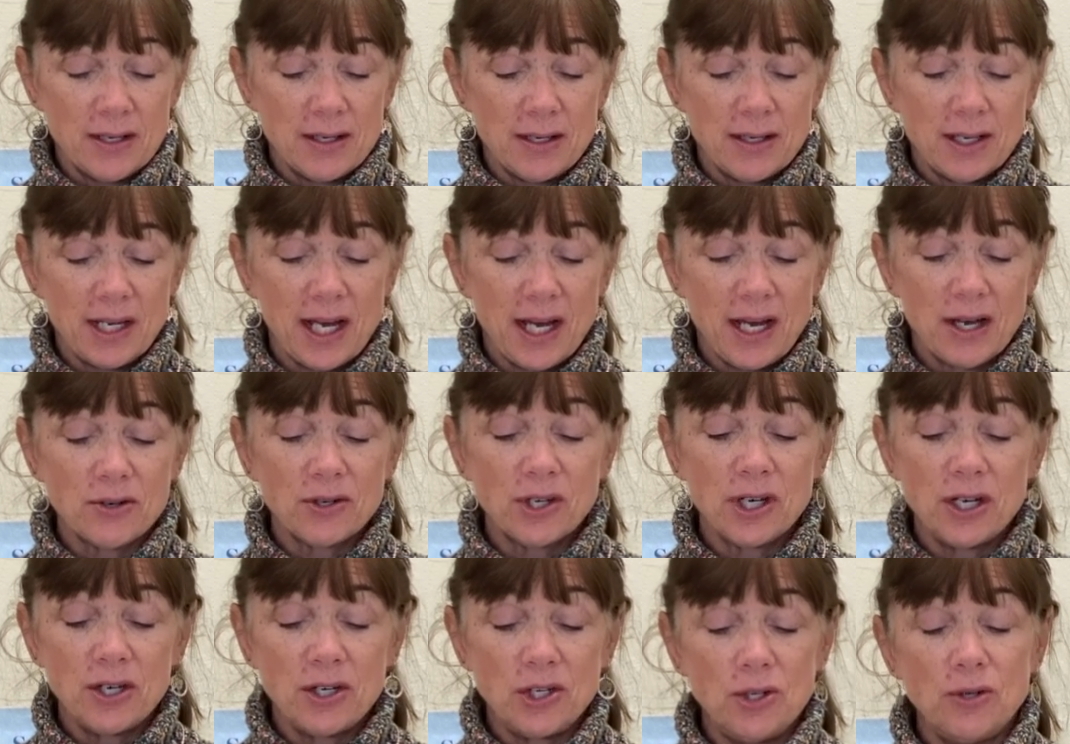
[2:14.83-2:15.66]
How
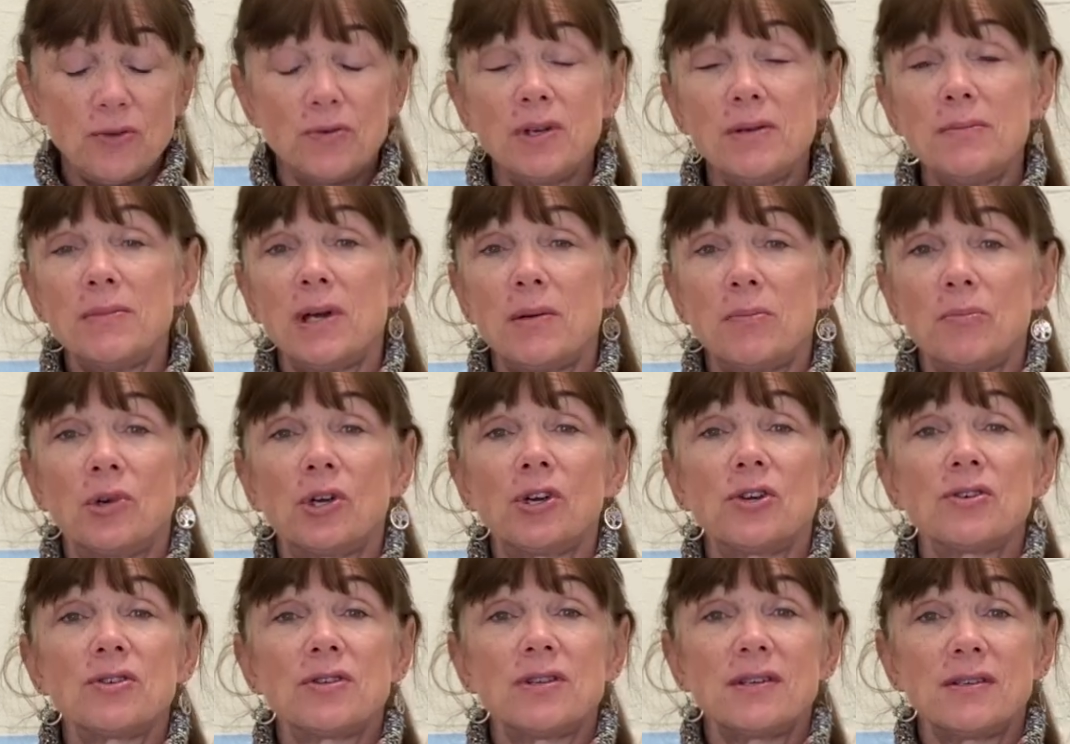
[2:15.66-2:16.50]
can you
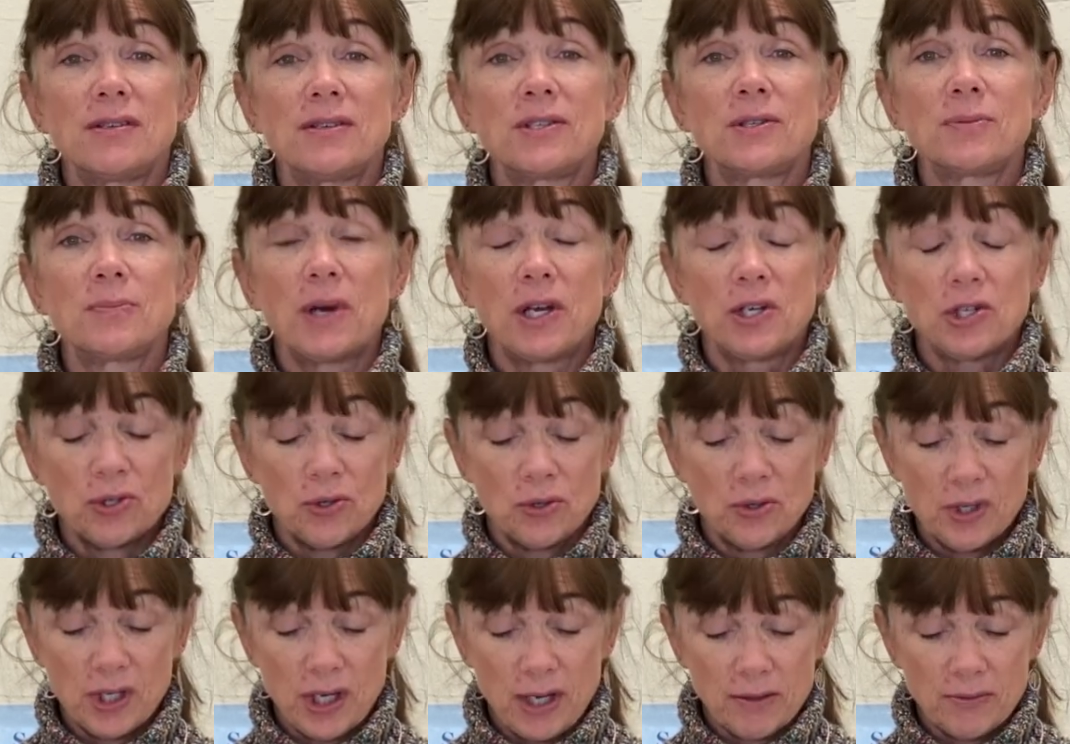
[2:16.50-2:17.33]
remember this special
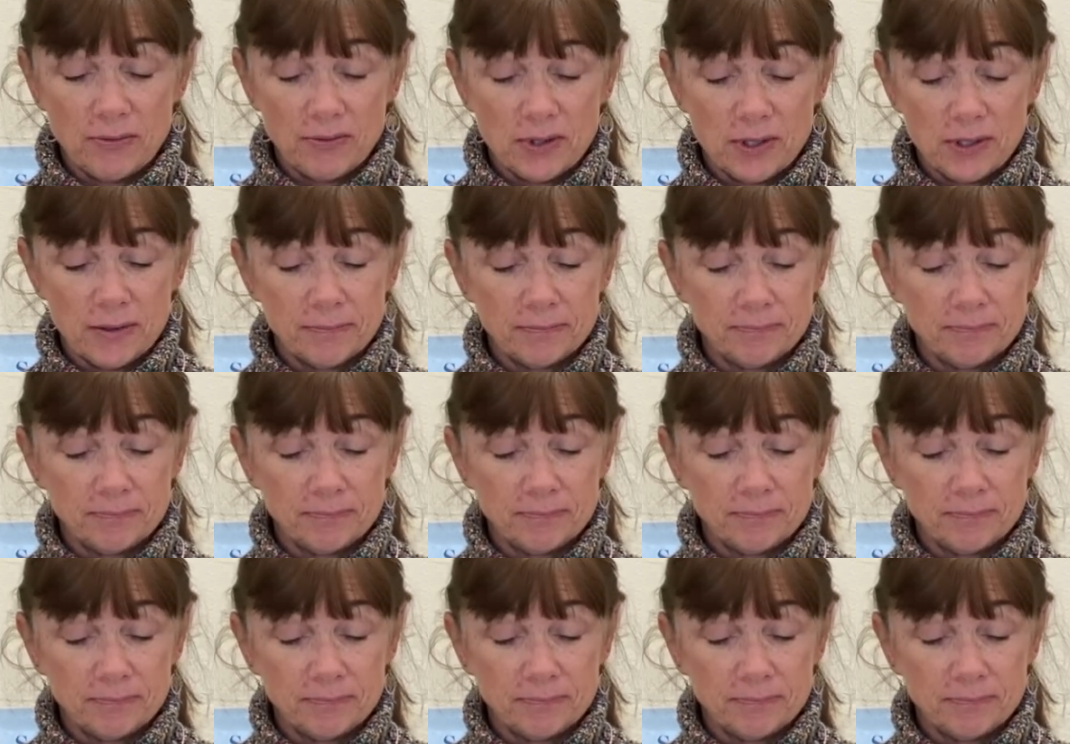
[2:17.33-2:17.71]
gift?